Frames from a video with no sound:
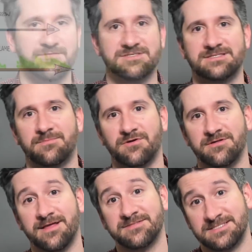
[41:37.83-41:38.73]
a double.
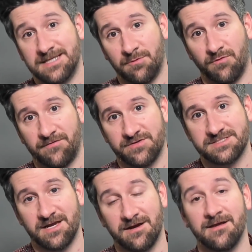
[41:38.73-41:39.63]
That was a double reference
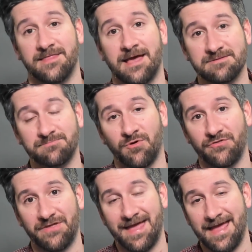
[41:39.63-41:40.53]
there. That was
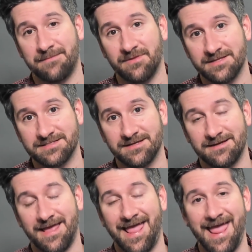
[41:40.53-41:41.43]
both Hamlet
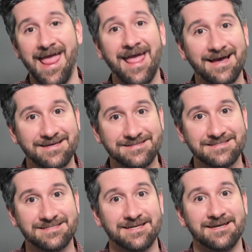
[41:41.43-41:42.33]

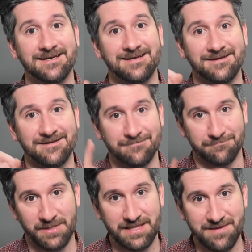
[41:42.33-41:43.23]
and
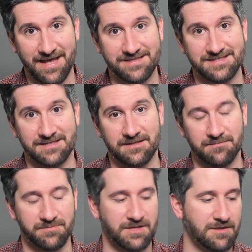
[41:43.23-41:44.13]
Billy Madison
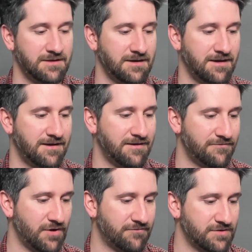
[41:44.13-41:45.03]
being uh,
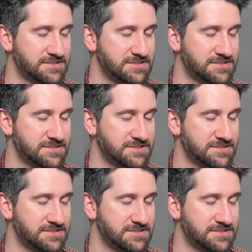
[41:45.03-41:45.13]
referenced